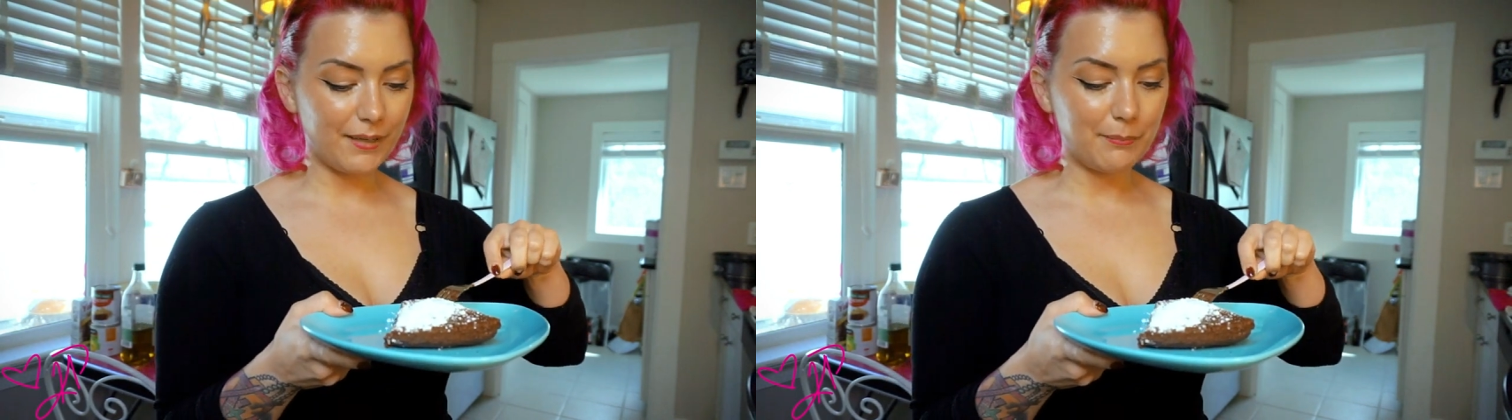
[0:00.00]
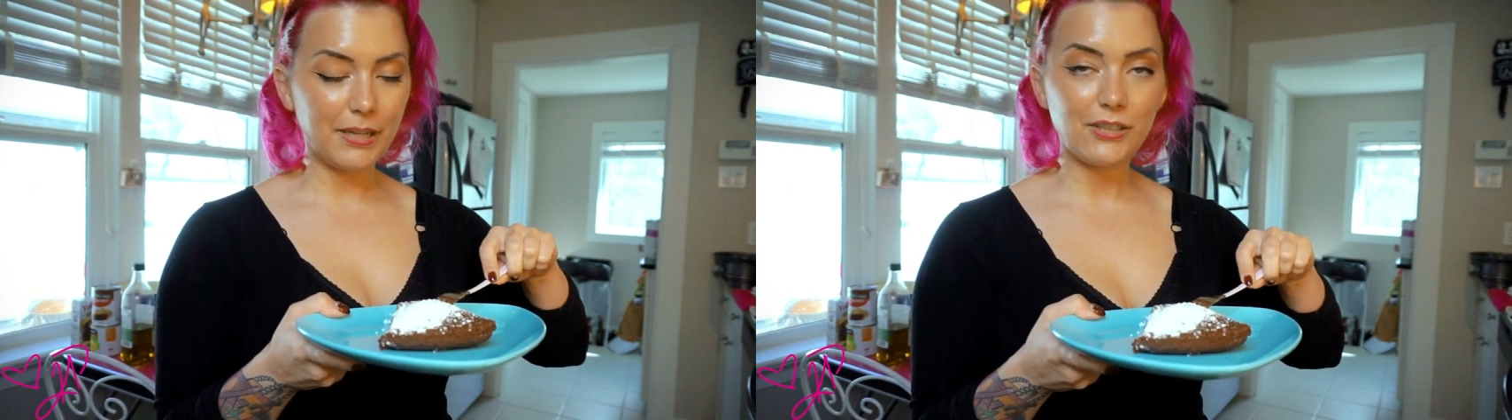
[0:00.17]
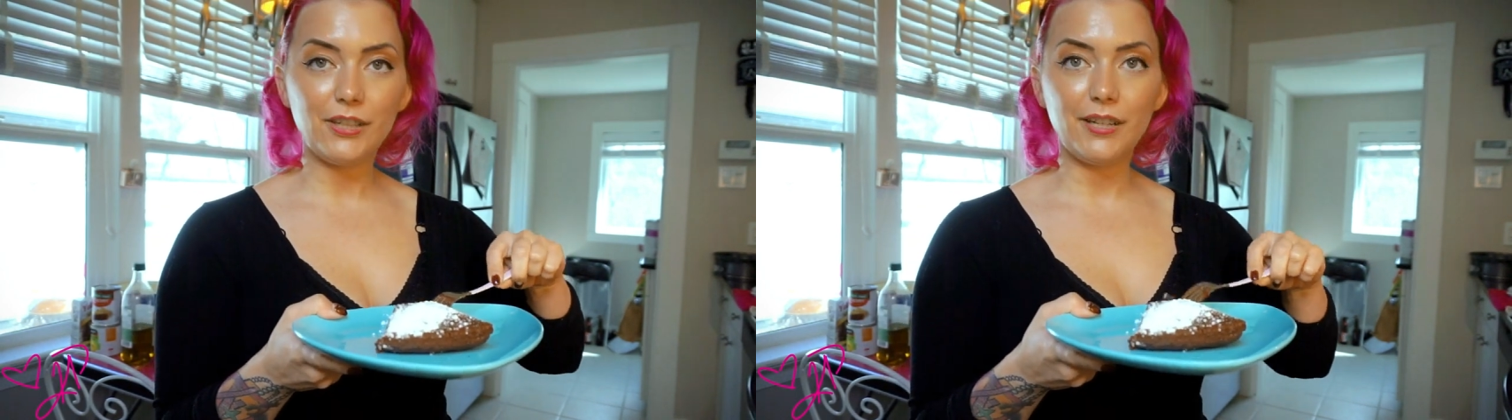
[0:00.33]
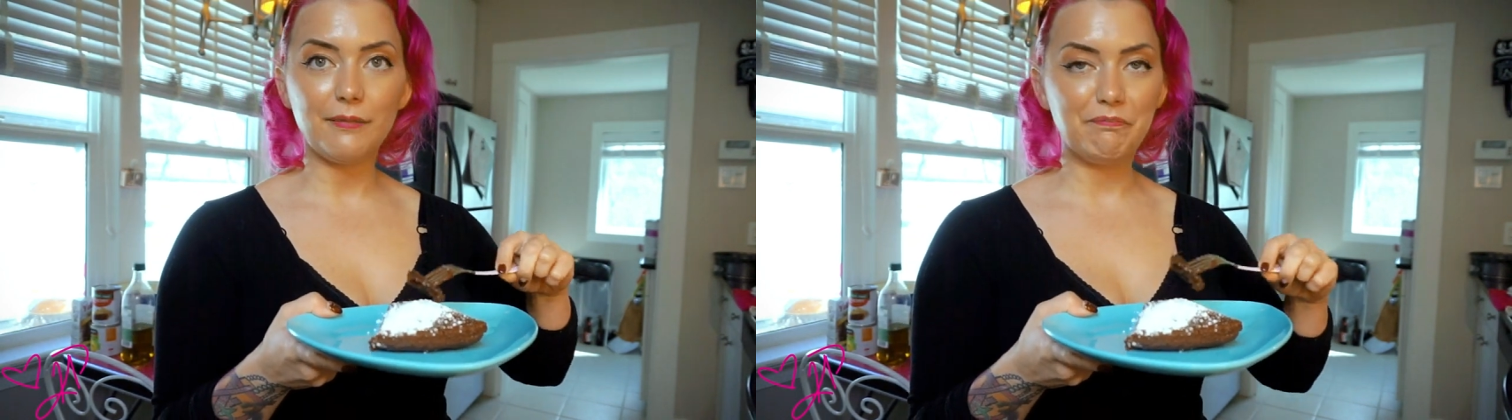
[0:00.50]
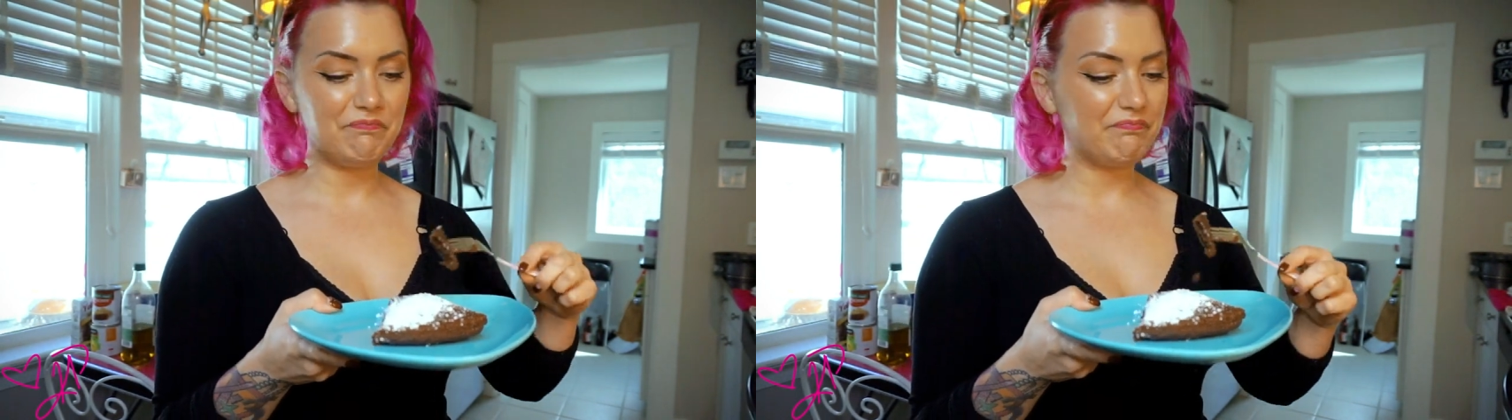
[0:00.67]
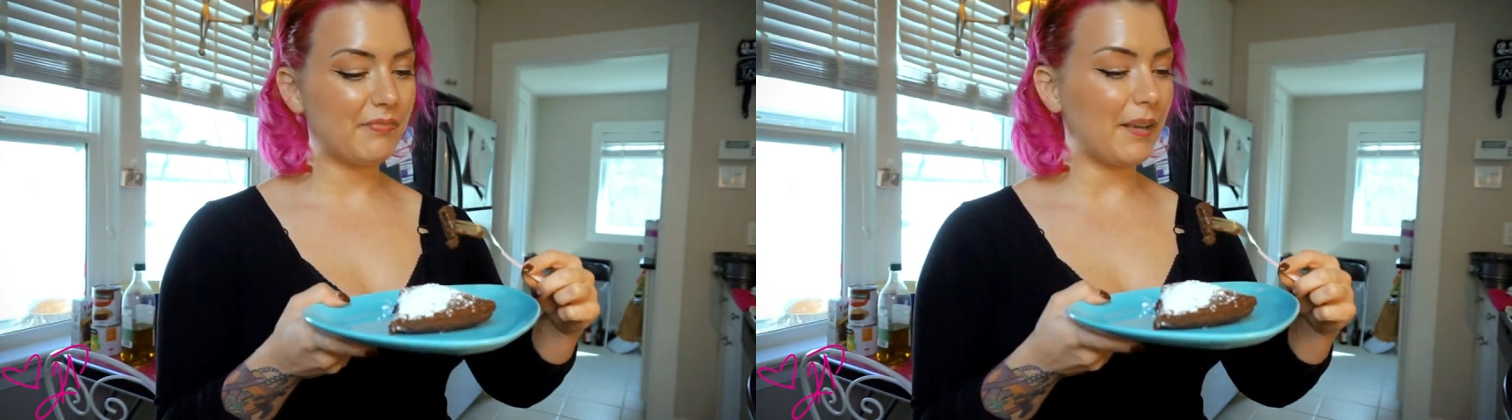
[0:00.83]
I'm actually
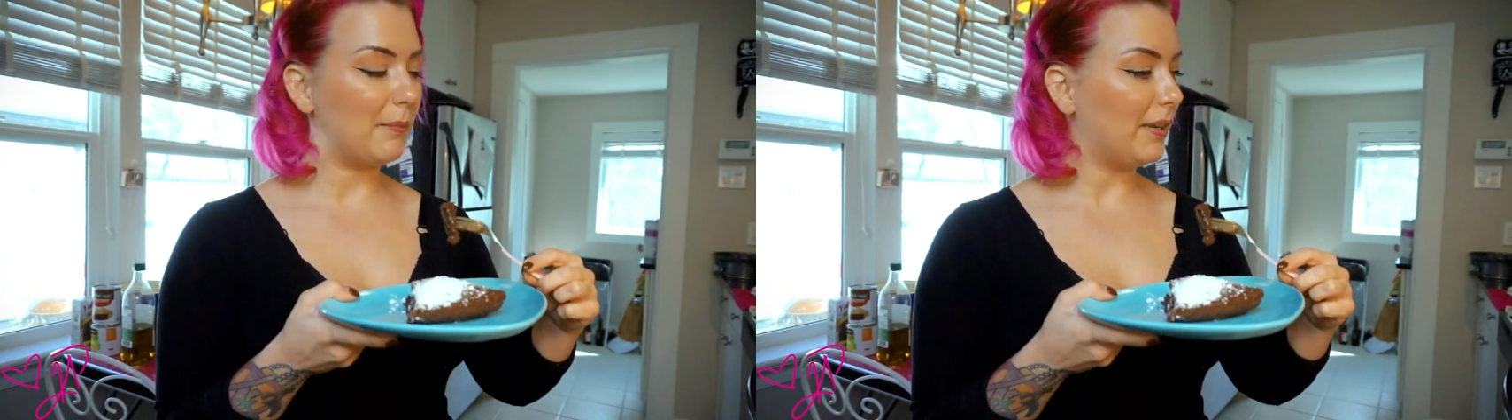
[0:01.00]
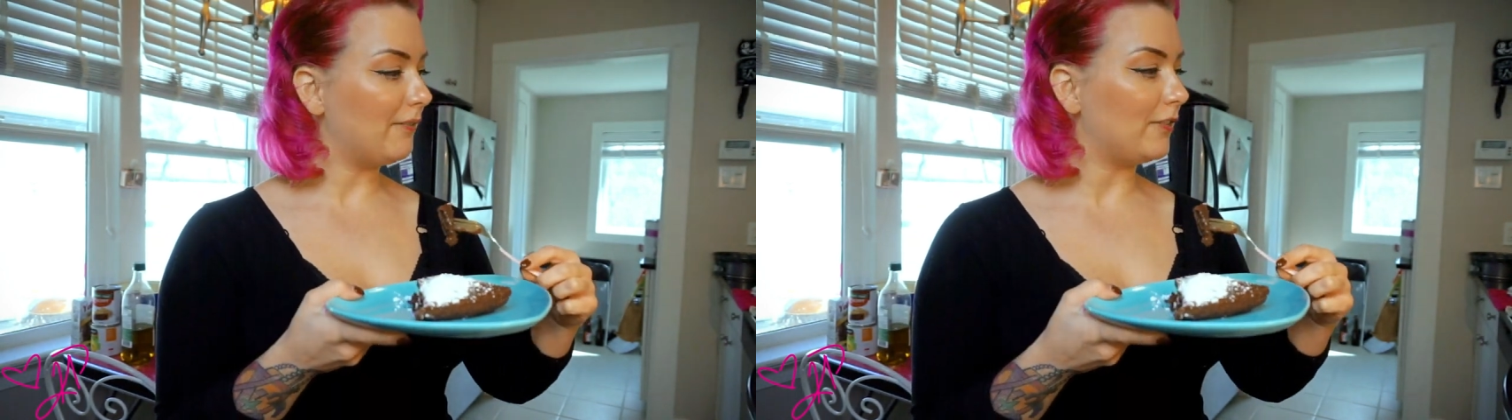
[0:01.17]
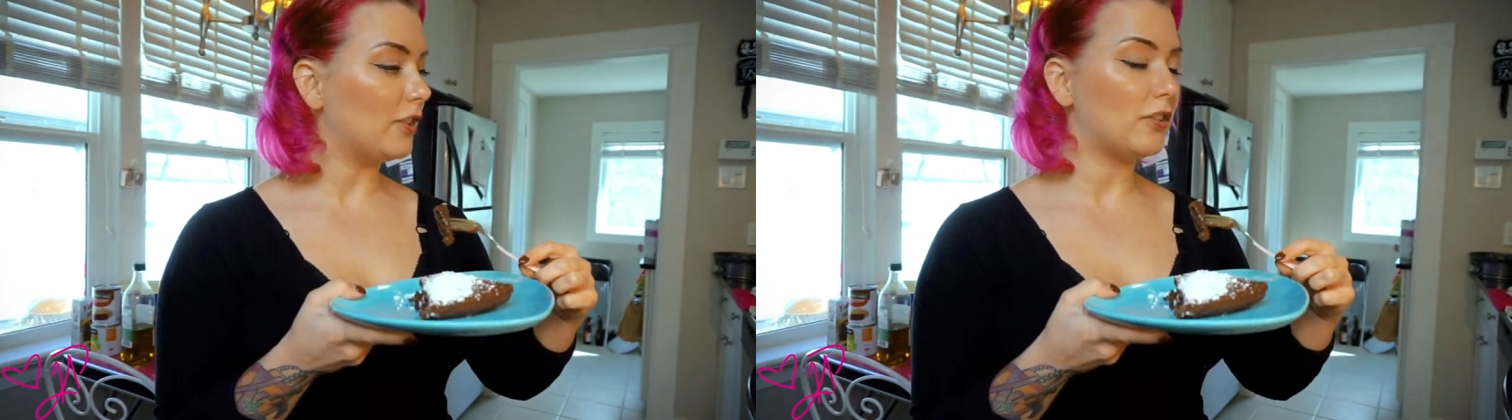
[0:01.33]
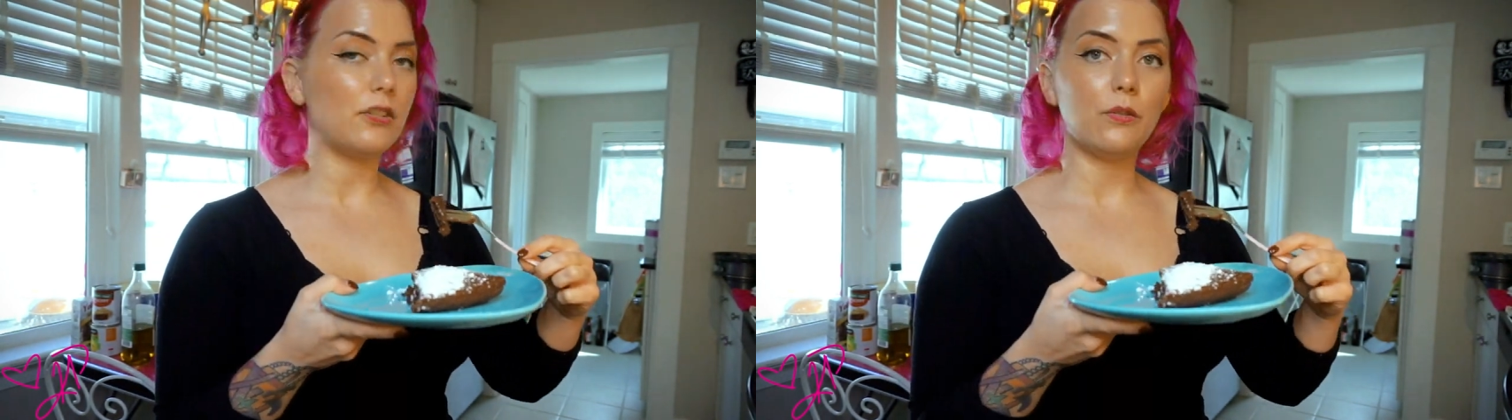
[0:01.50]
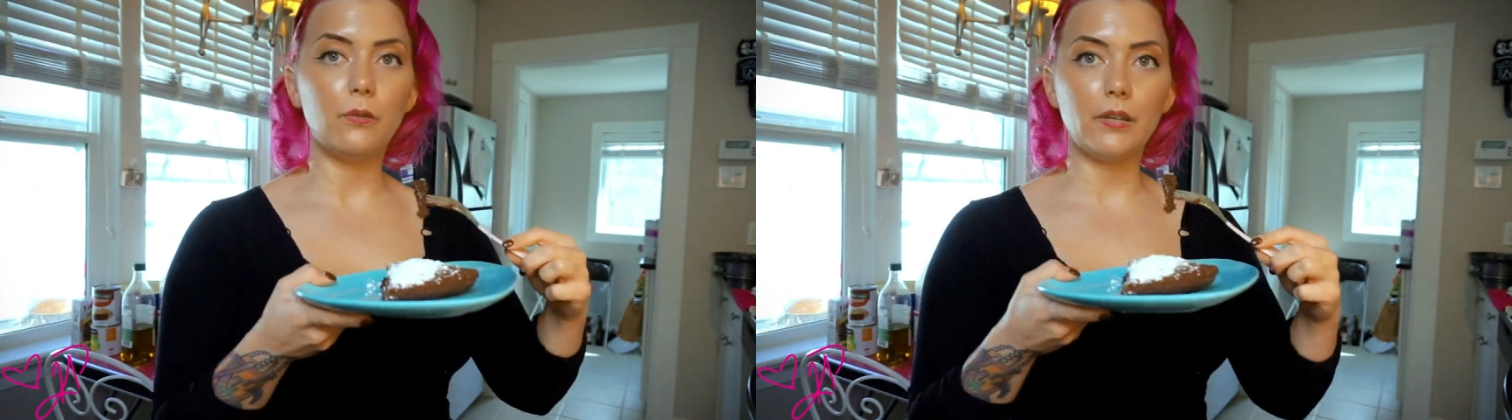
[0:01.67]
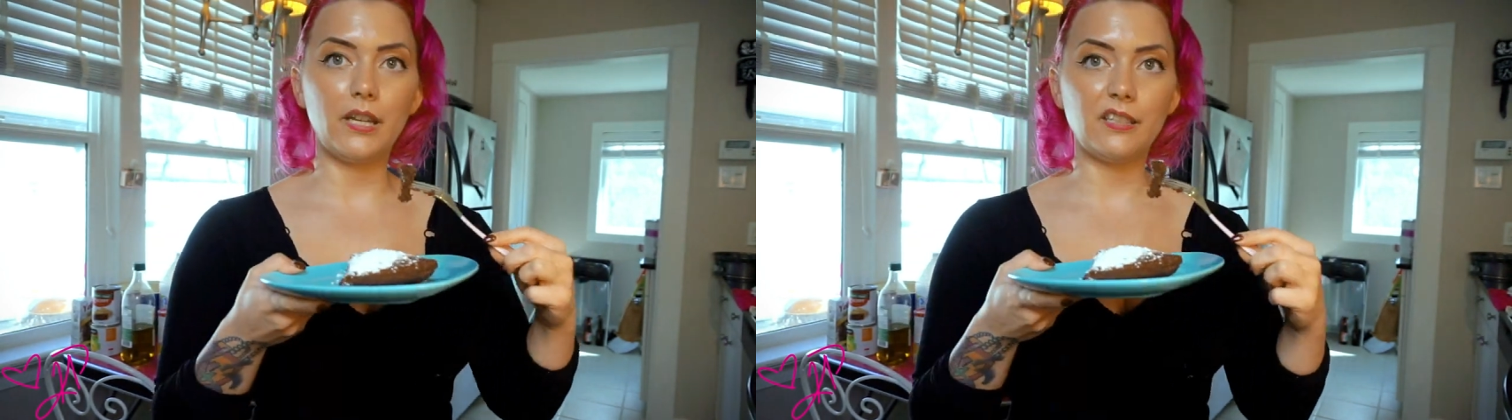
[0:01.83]
I might finish this
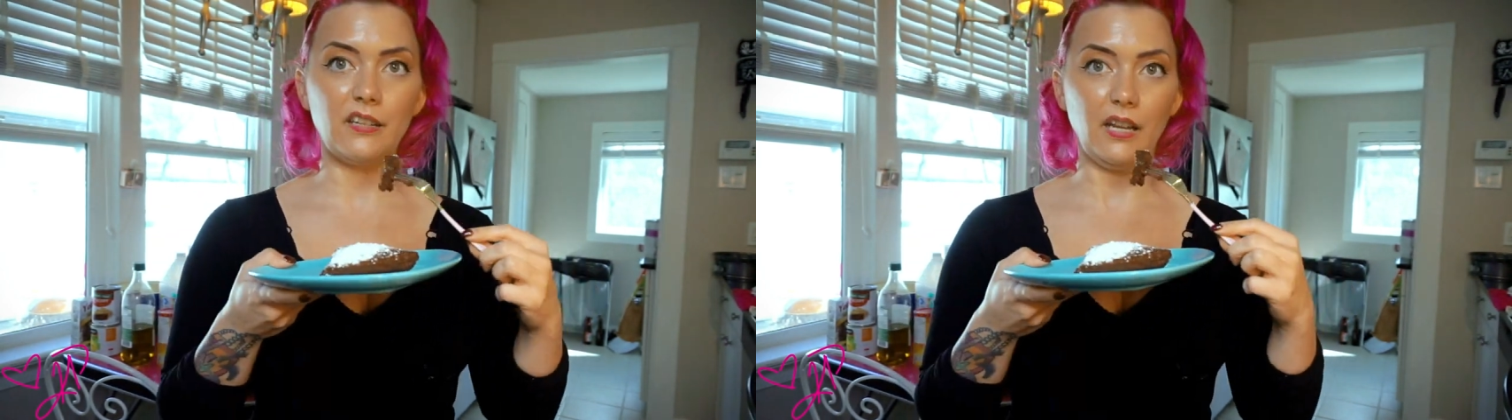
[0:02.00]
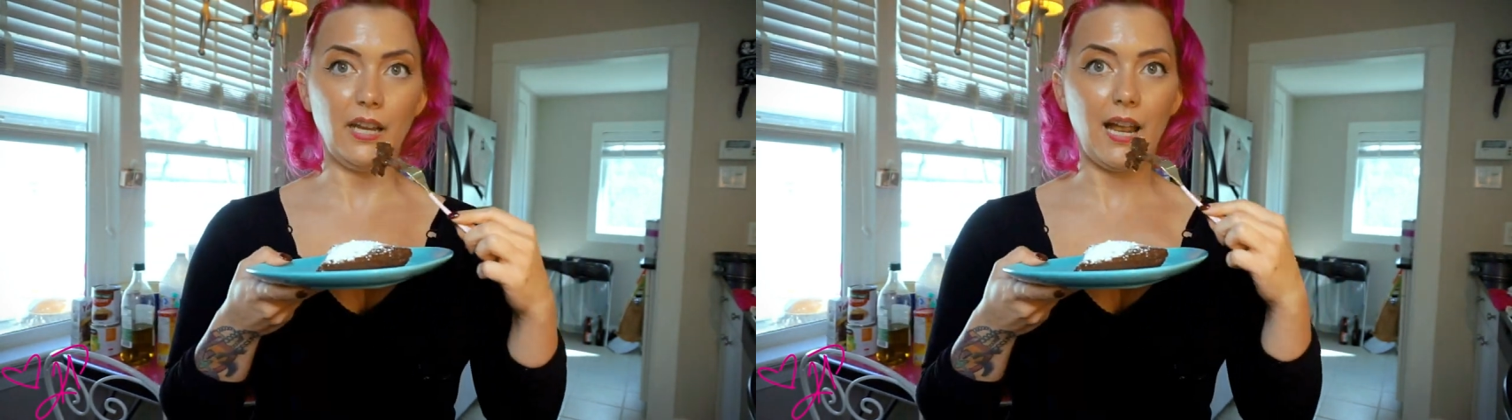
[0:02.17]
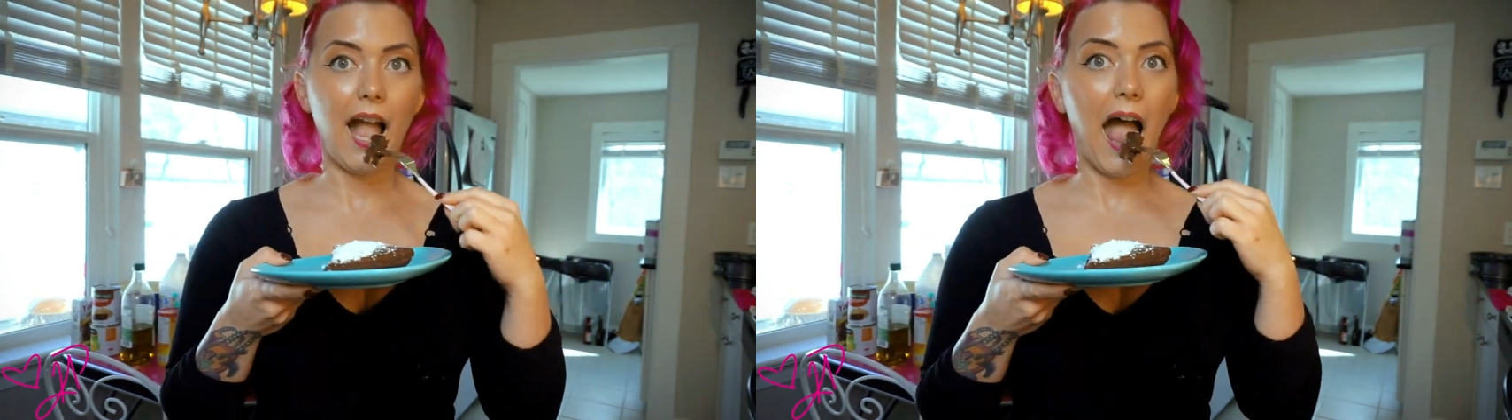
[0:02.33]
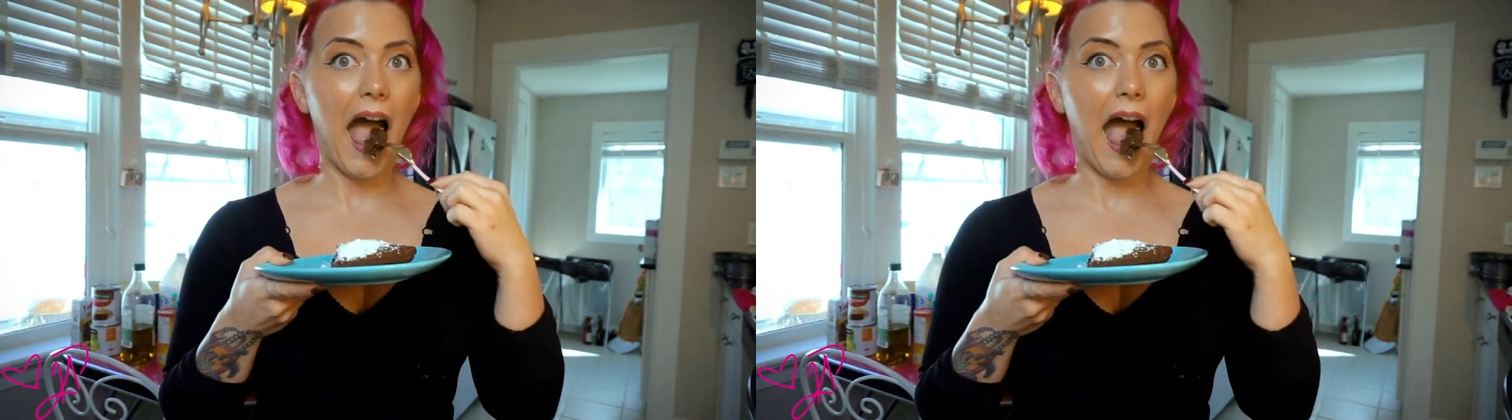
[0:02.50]
whole cake tonight.